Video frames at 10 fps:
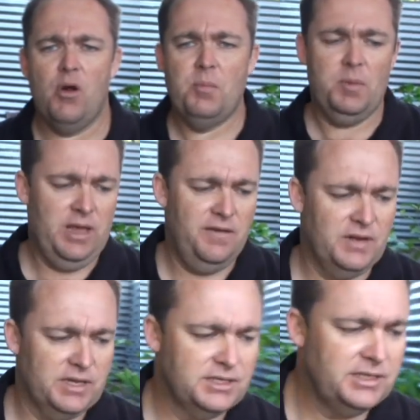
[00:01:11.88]
probably
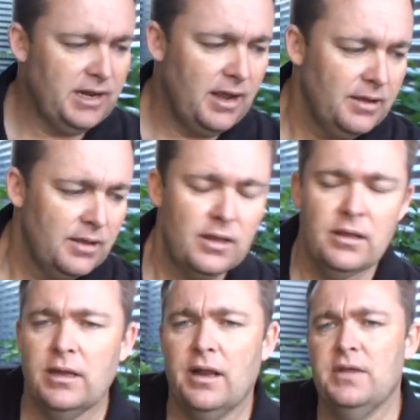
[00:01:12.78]
even consider,
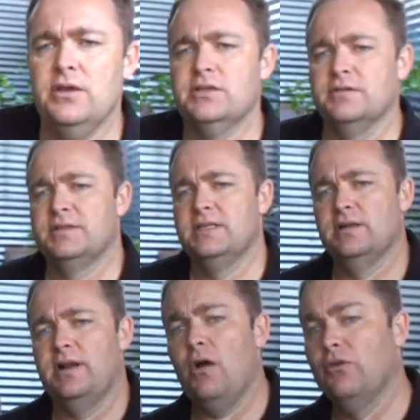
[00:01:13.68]
the use of
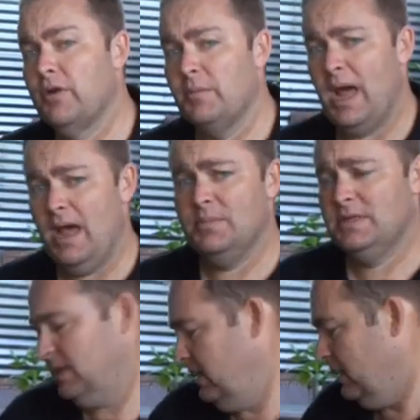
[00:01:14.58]
Sizzle and Ultra
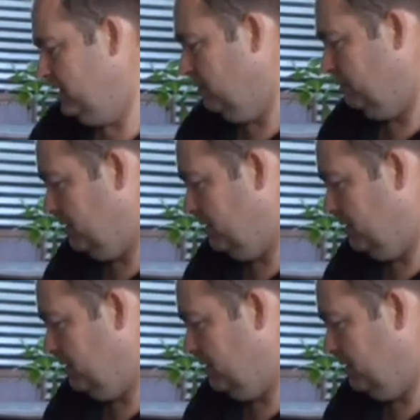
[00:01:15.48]
perhaps in this